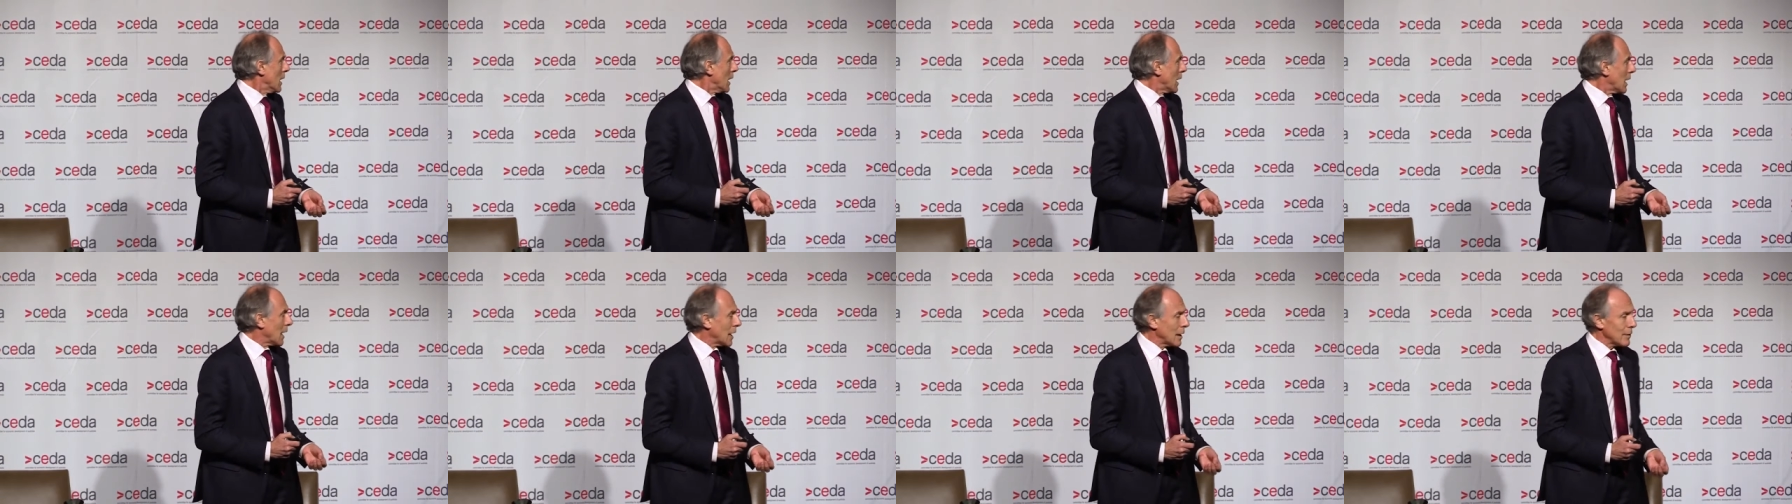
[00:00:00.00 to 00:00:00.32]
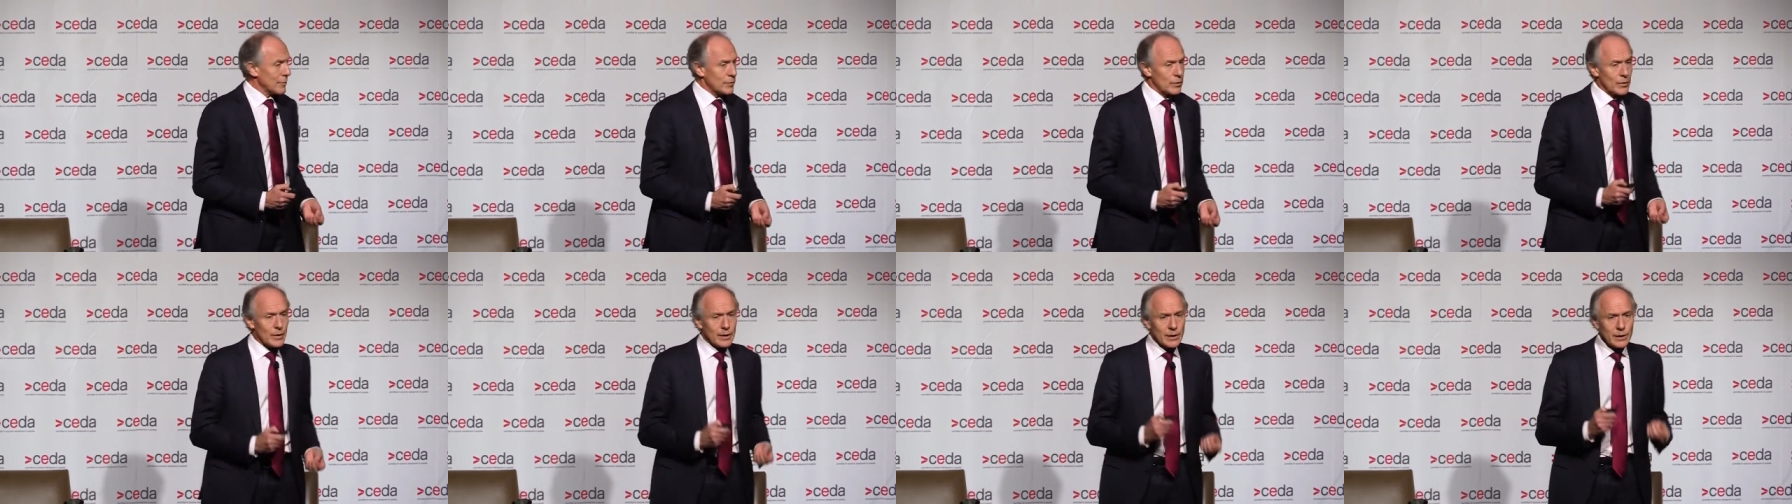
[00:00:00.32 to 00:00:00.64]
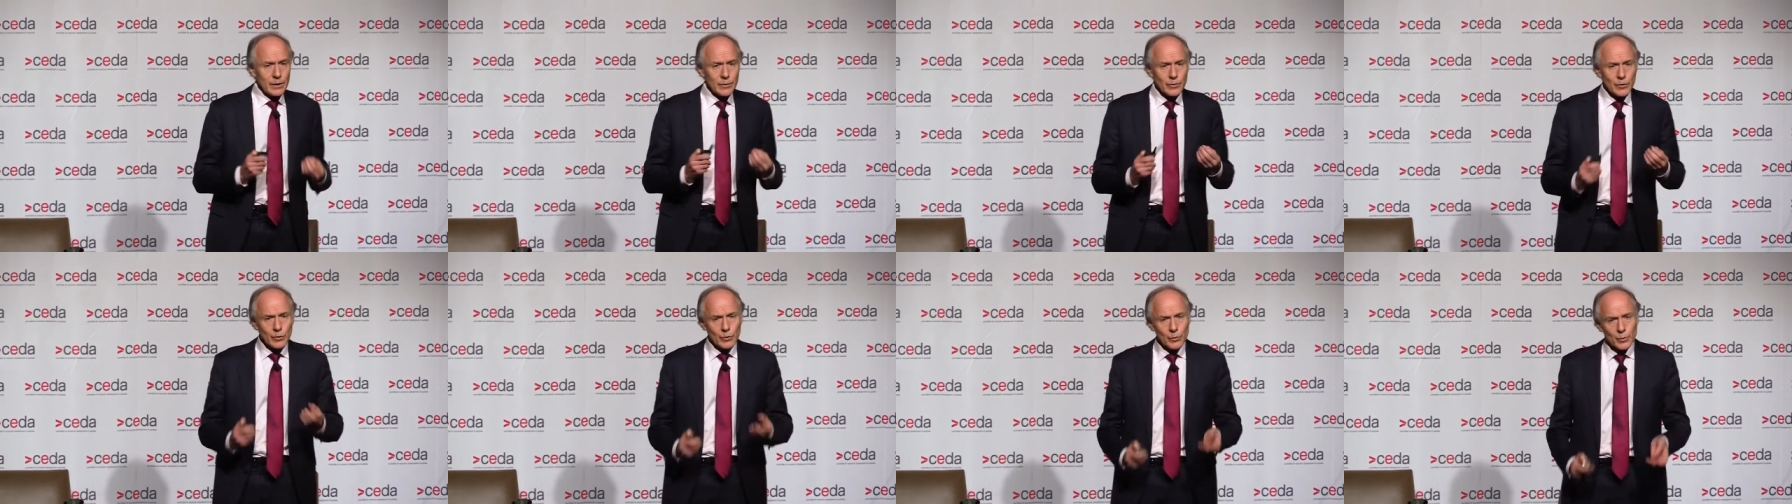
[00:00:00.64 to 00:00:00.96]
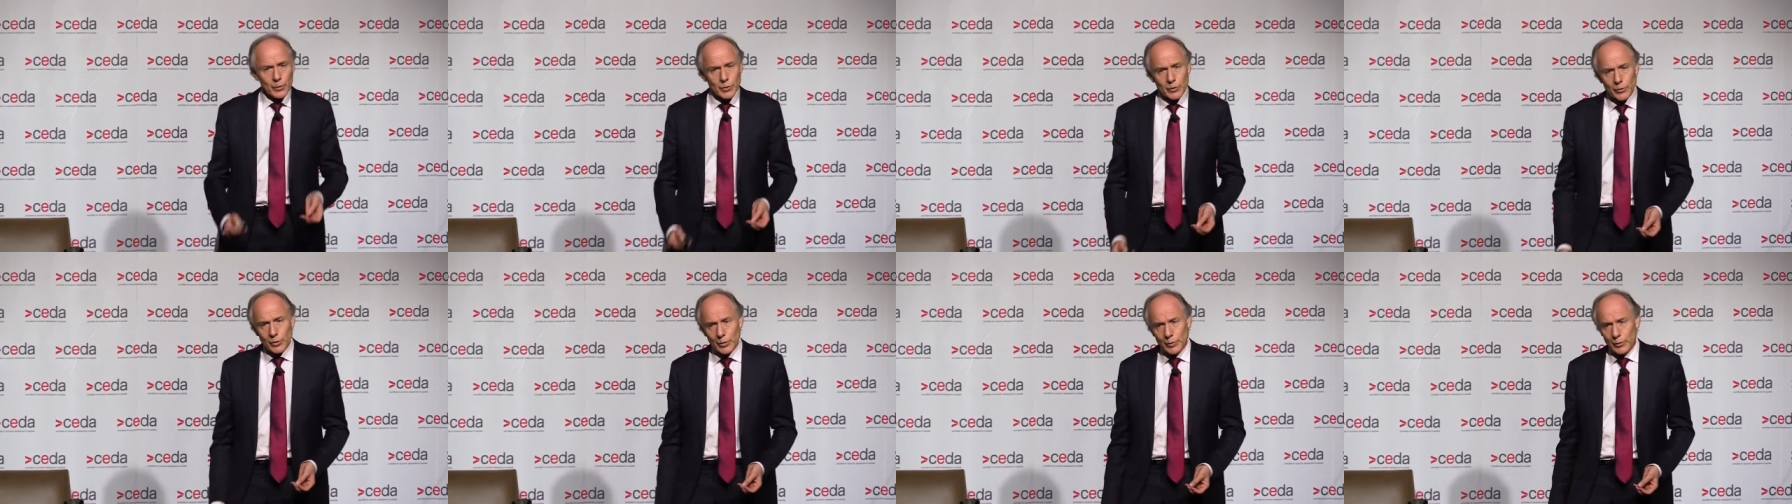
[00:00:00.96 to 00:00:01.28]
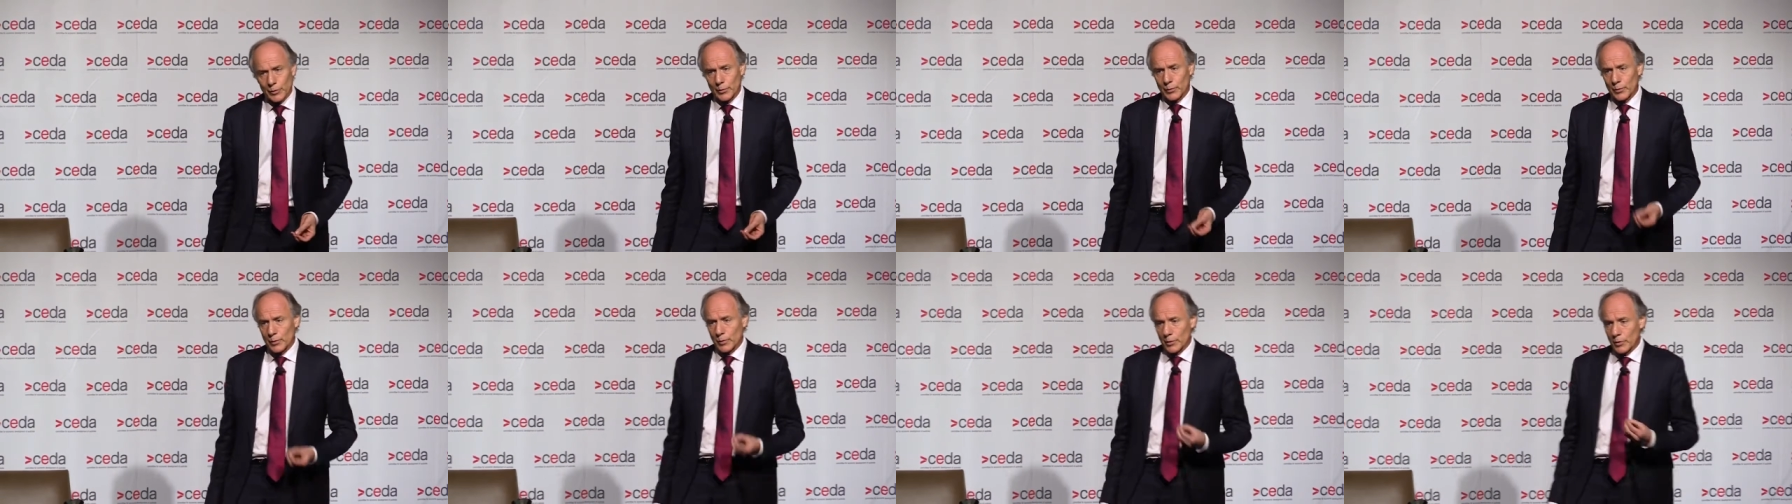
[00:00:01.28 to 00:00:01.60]
Uh, so that leaves us with
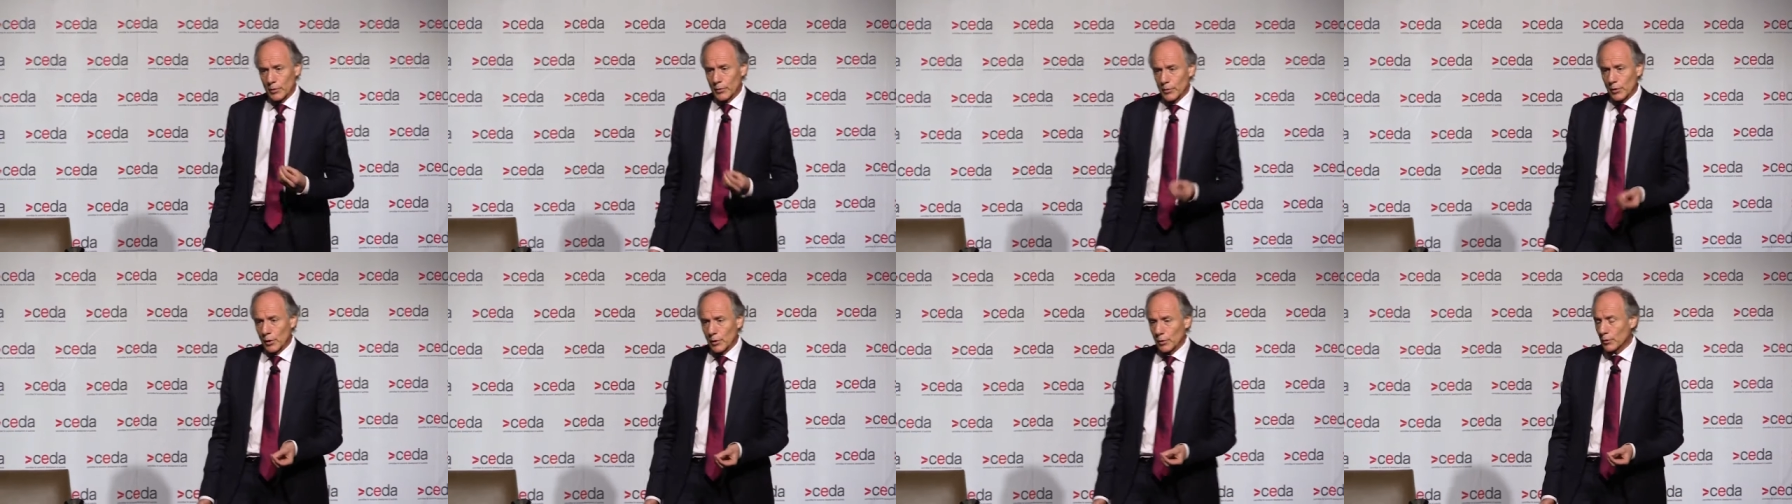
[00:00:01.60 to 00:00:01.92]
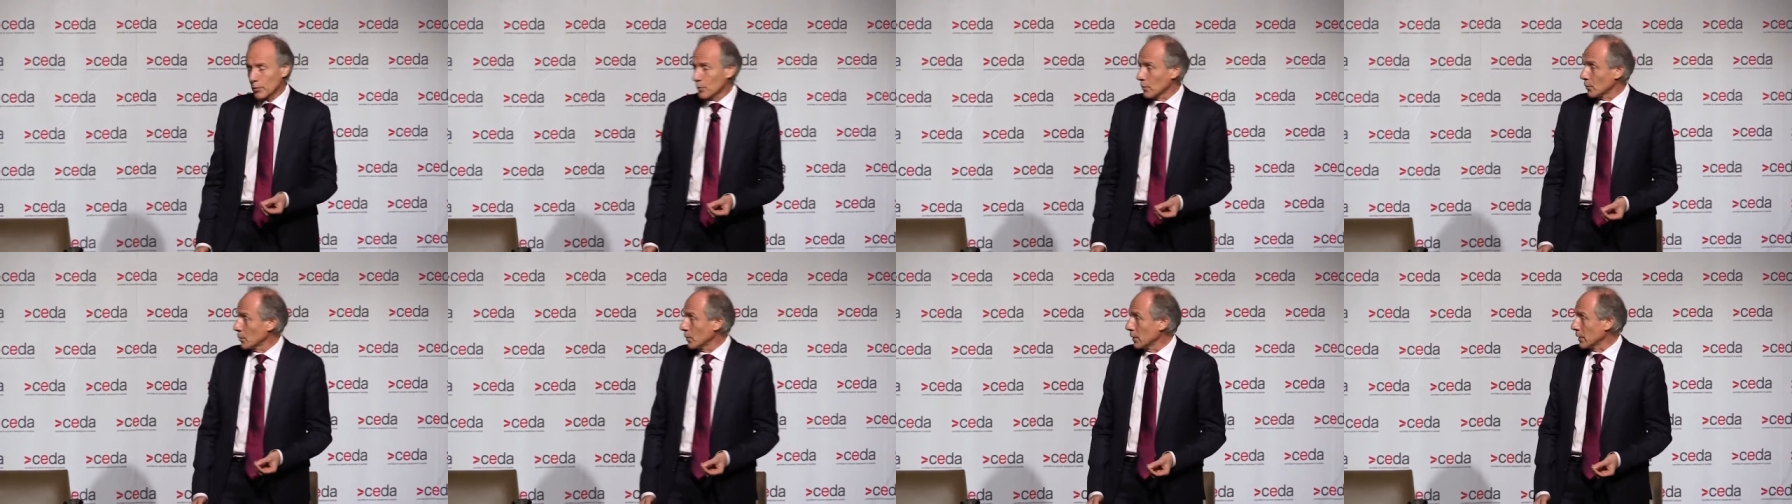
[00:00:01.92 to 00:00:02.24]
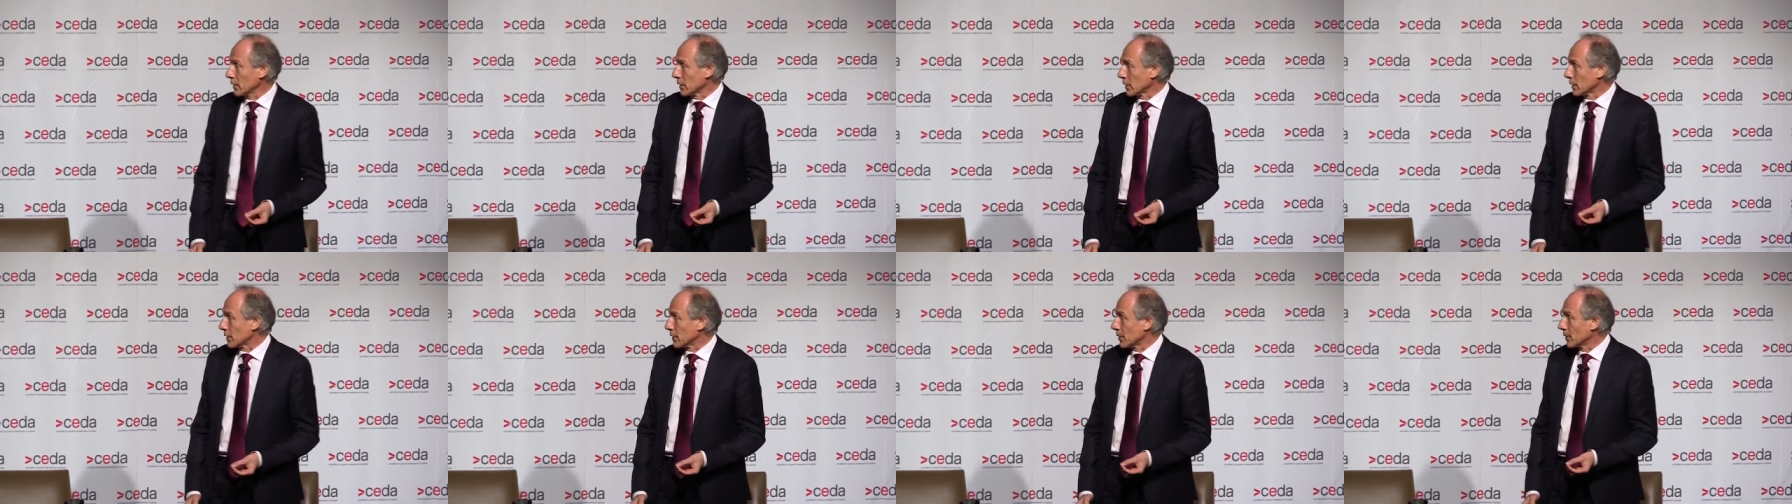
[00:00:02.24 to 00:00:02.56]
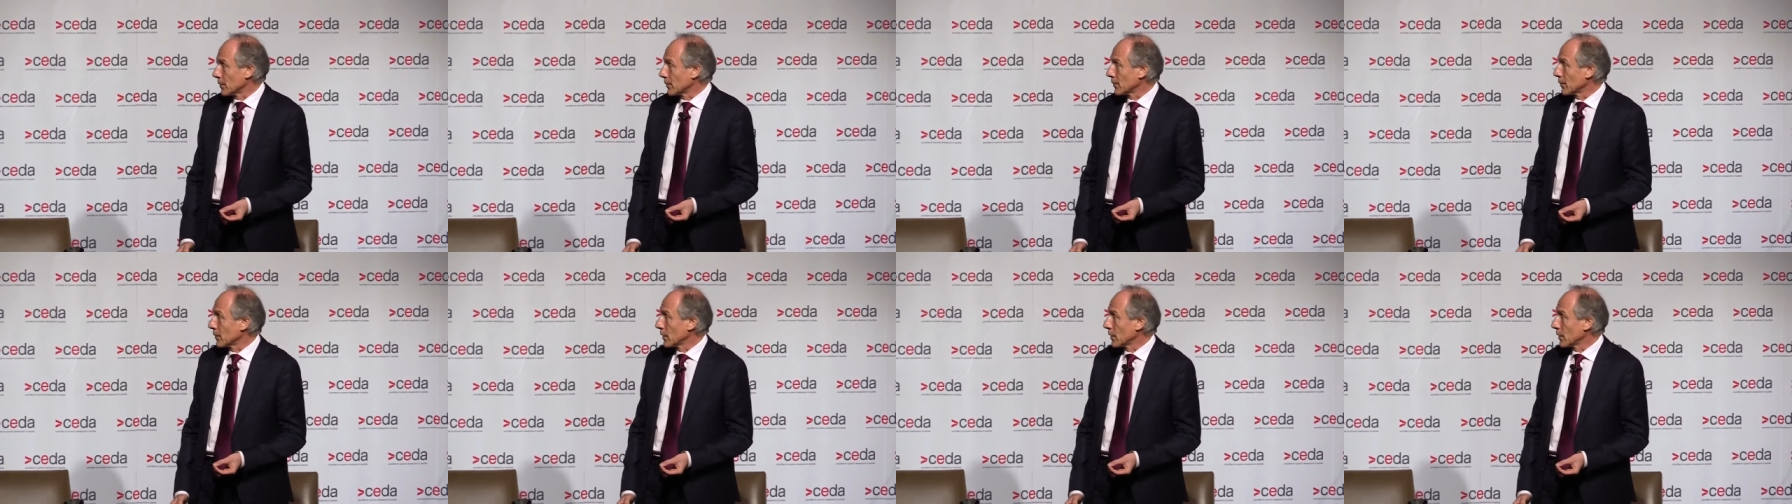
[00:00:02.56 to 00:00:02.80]
two, solar and wind.